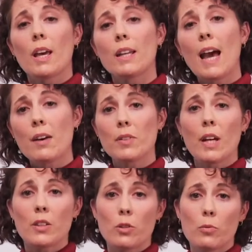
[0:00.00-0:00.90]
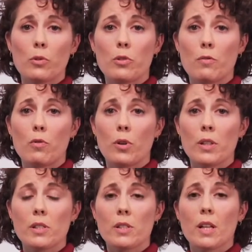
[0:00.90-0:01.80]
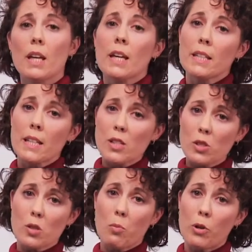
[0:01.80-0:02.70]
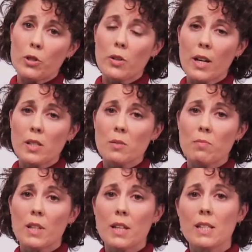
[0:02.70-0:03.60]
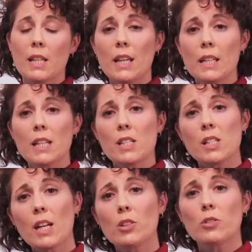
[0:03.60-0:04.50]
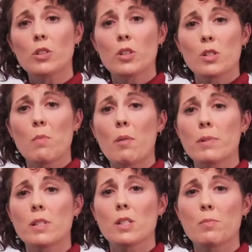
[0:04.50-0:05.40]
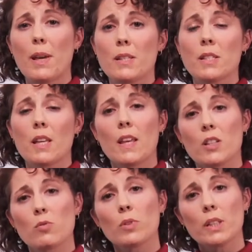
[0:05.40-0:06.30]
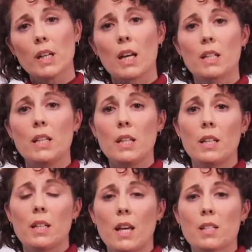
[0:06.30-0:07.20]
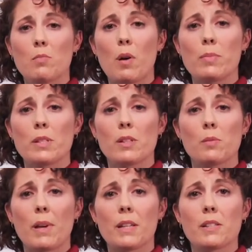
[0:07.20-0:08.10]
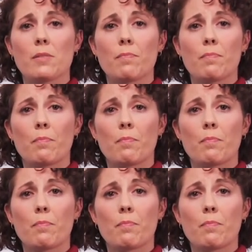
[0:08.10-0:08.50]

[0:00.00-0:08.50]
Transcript: and have it at the root of the forest. It doesn't support trust because, again, it's tailored to the small business space, and that's really not a need in that small business space.